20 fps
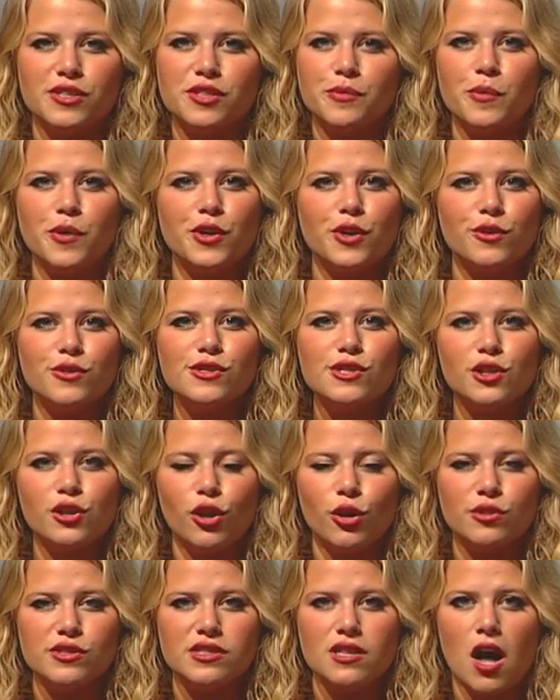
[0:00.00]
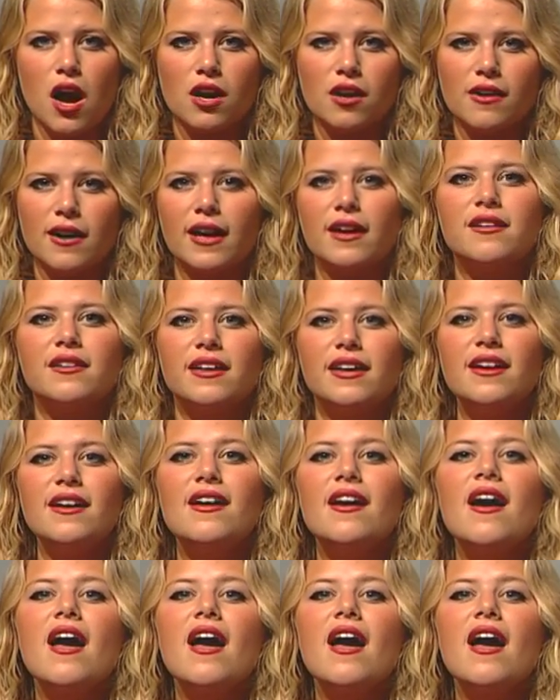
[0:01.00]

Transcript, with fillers: and windows close and lock correctly,